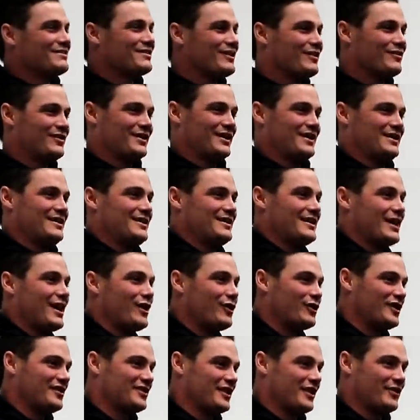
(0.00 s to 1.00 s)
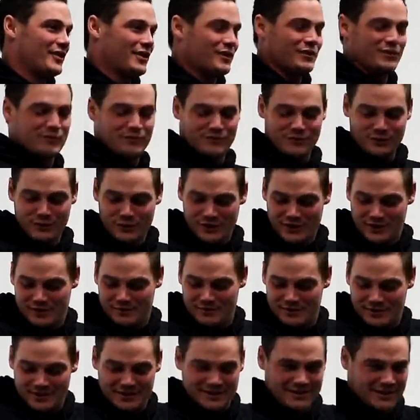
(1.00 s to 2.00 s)
Probably Goldie's the only one that could afford
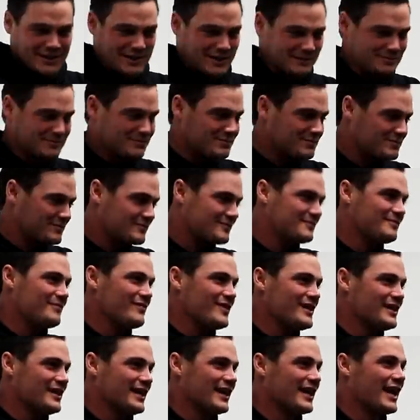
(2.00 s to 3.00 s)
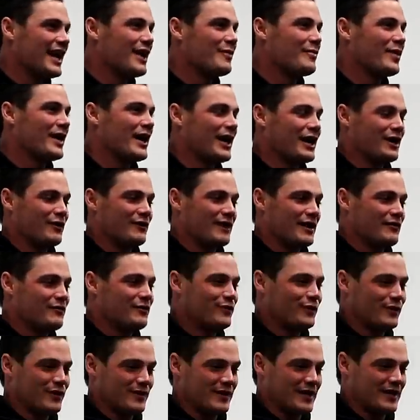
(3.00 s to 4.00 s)
it, but um, you can't park a
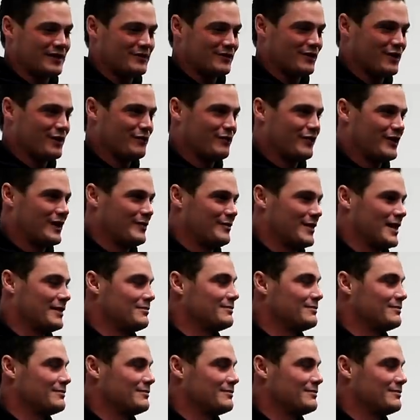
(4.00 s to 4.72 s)
RAV4 in that driveway.